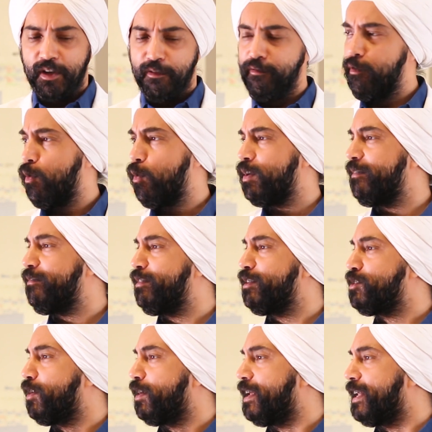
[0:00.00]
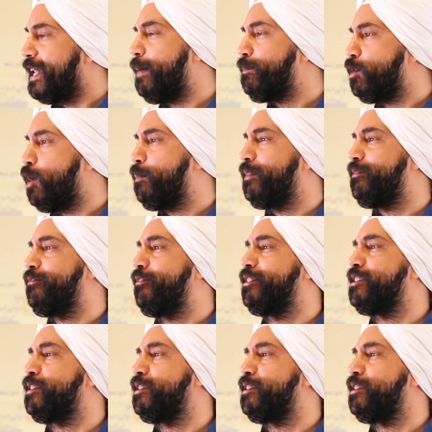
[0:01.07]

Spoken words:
a phone, if it's on a laptop, if it's